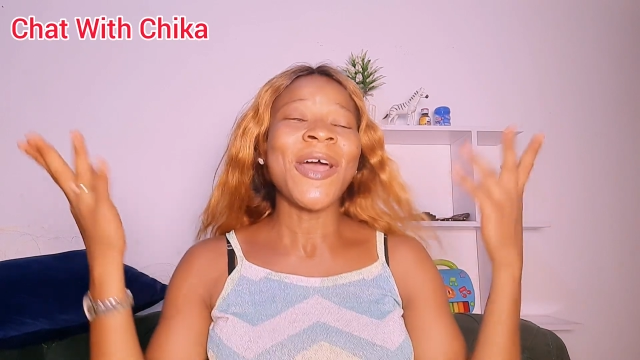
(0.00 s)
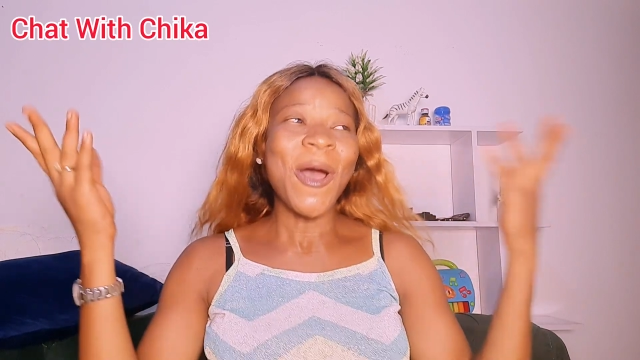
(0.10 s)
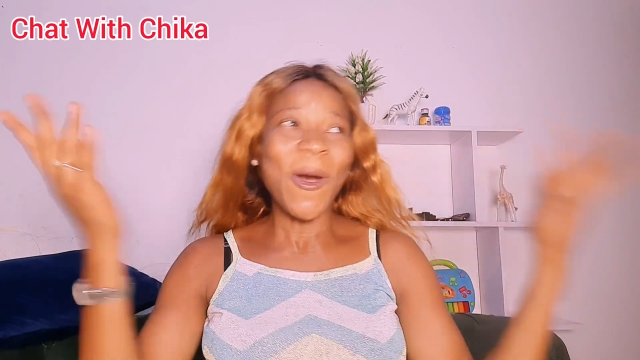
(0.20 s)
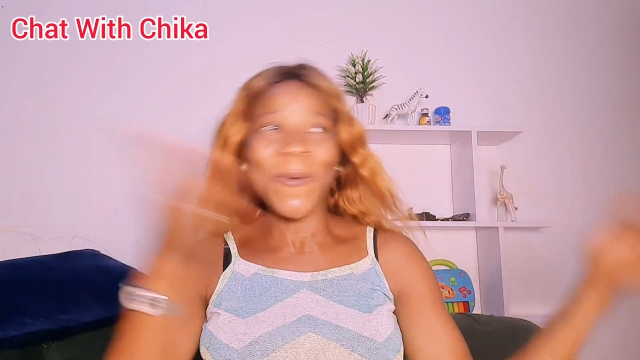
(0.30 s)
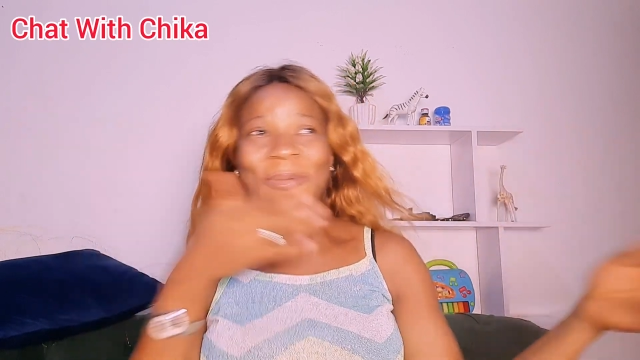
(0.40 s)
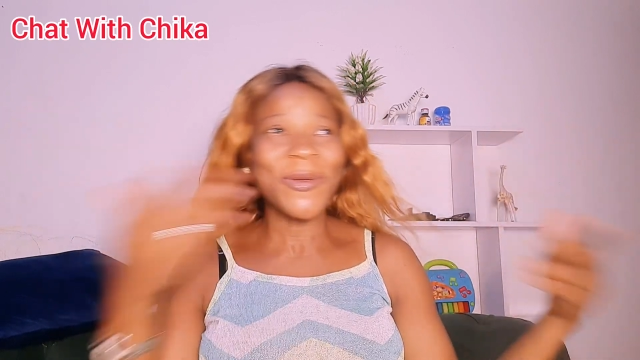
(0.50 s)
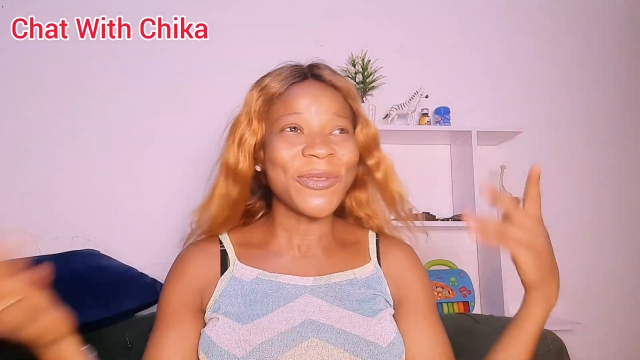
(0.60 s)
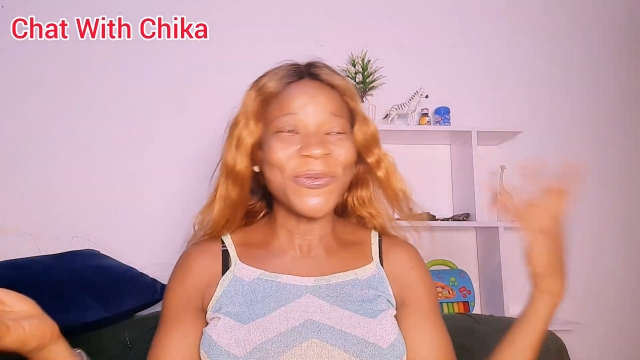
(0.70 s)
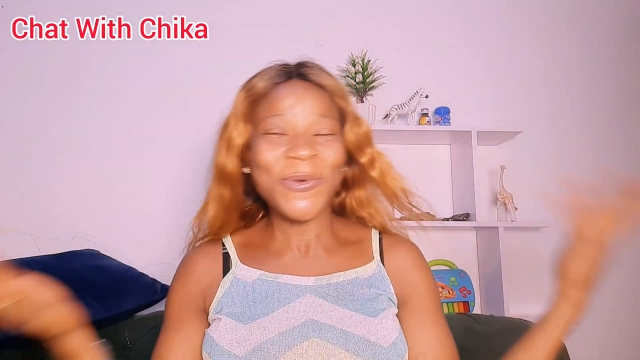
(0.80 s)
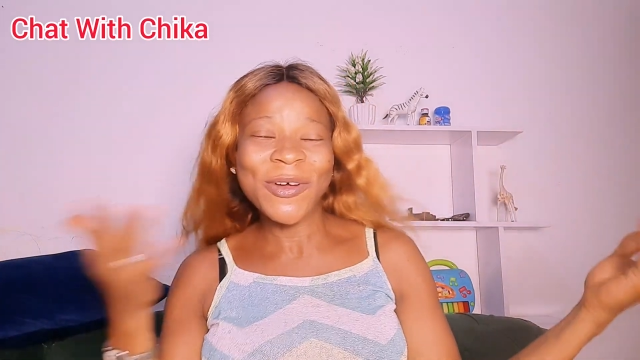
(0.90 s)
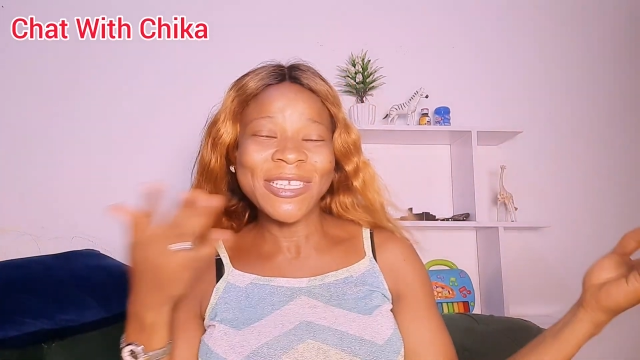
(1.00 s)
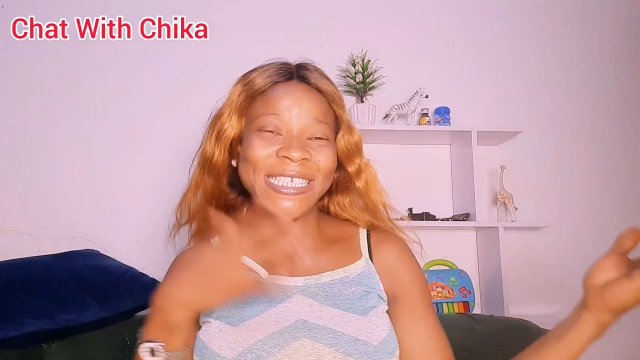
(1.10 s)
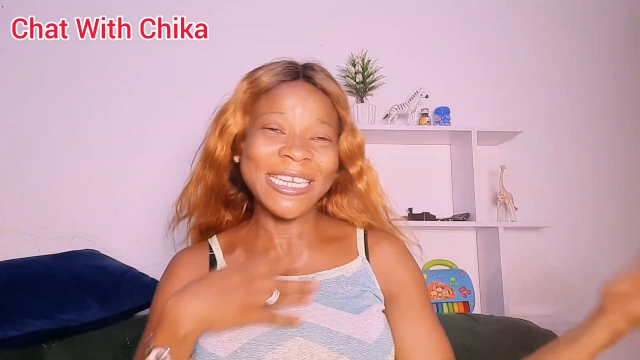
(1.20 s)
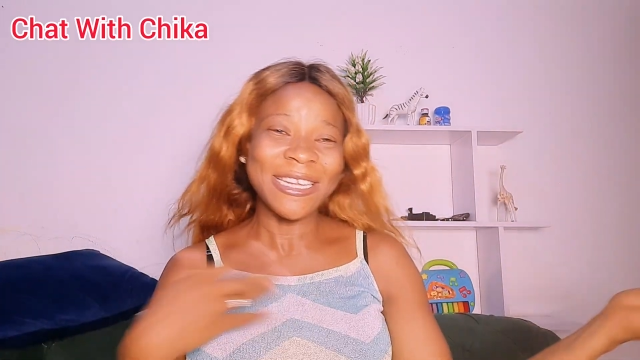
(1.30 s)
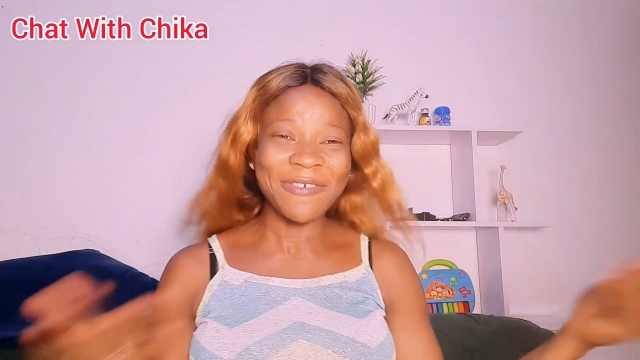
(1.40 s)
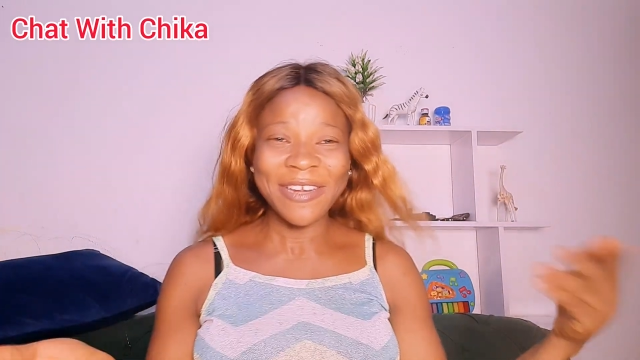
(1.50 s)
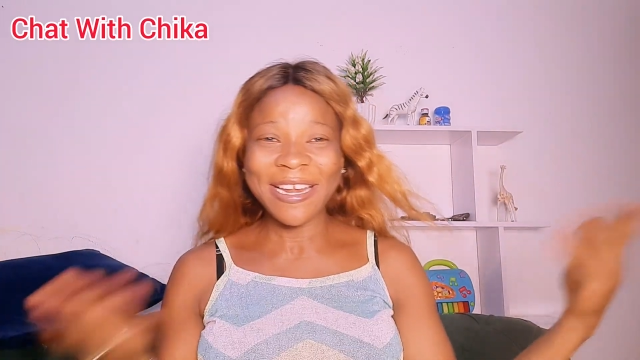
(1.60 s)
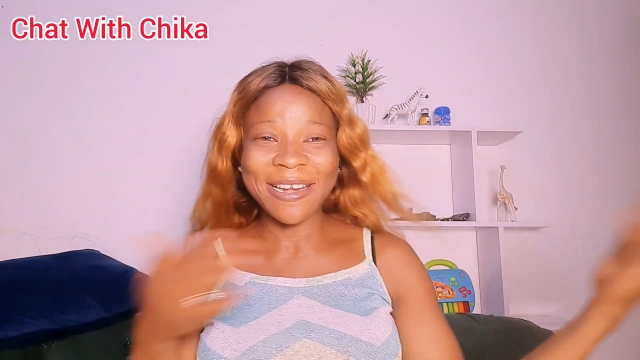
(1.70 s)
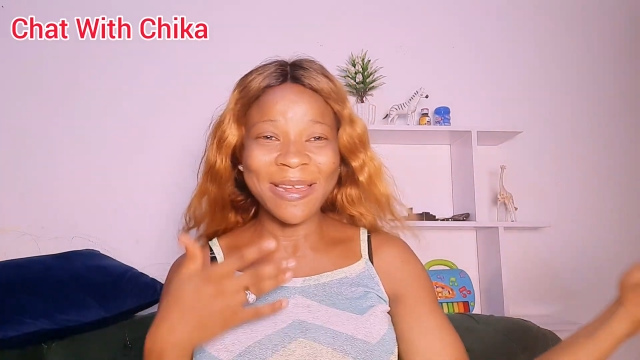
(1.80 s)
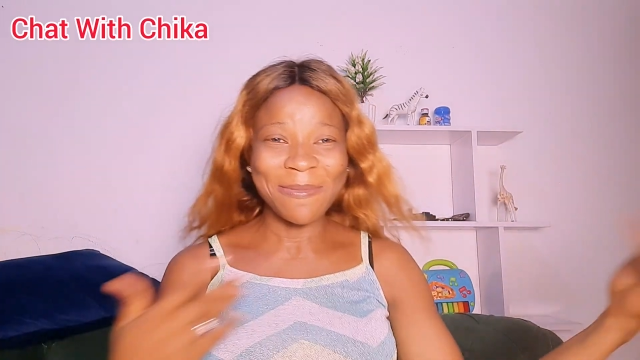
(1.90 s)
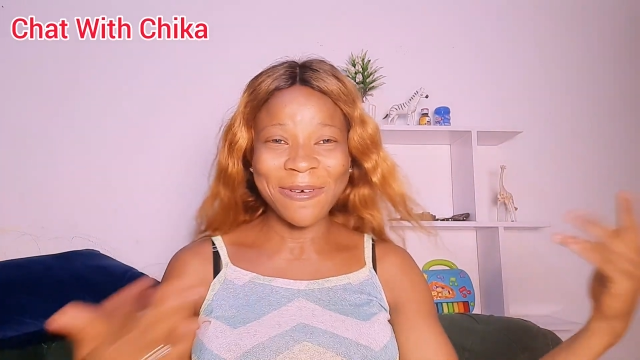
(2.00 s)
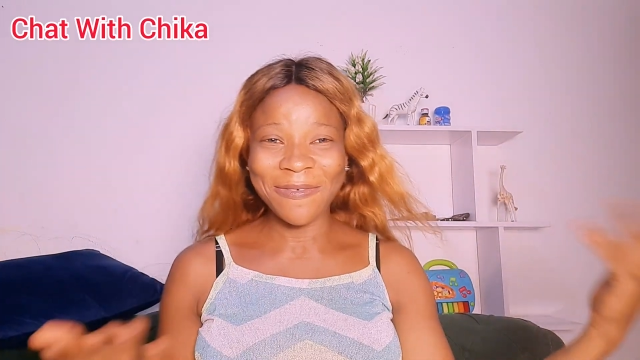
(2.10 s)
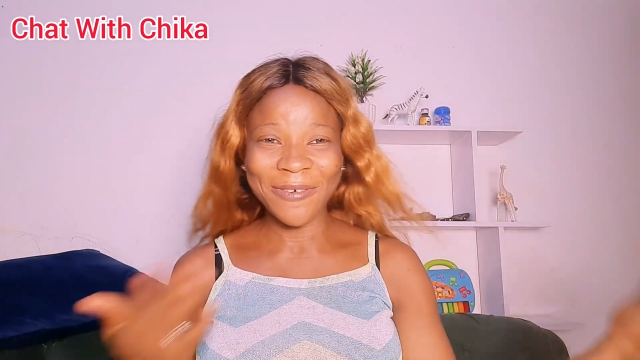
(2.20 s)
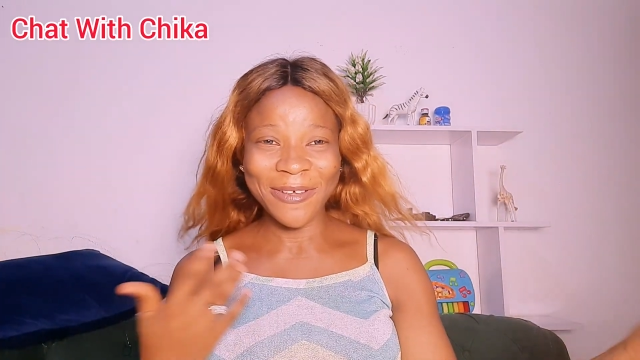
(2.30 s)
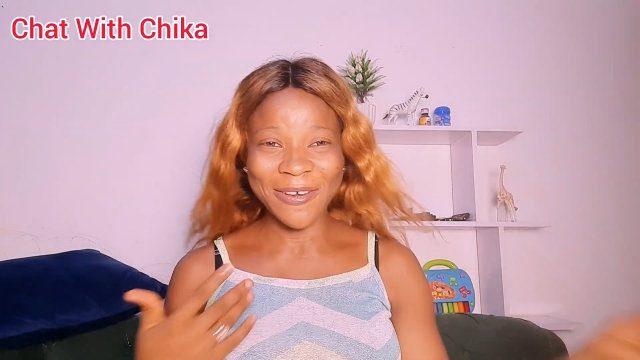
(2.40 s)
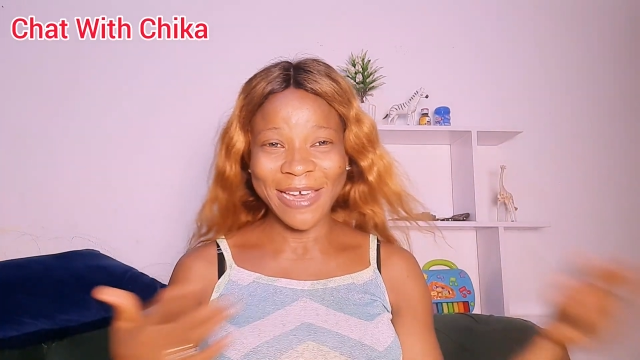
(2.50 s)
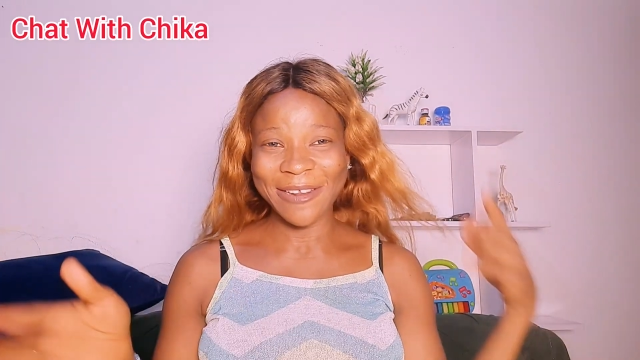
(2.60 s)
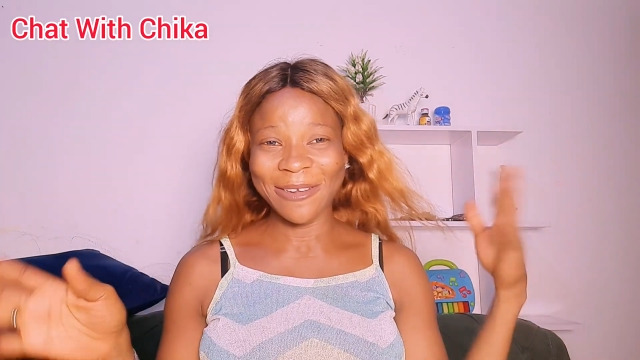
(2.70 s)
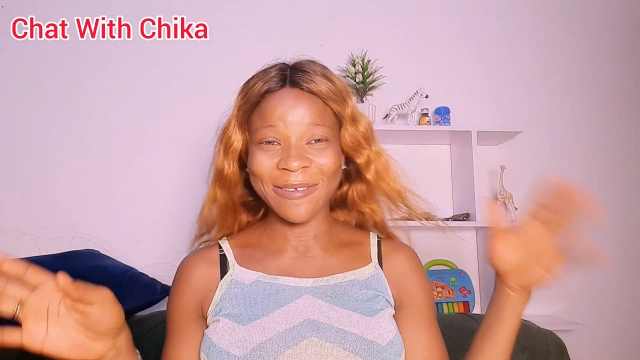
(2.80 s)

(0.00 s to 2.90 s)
upload one delivery and labor vlog and all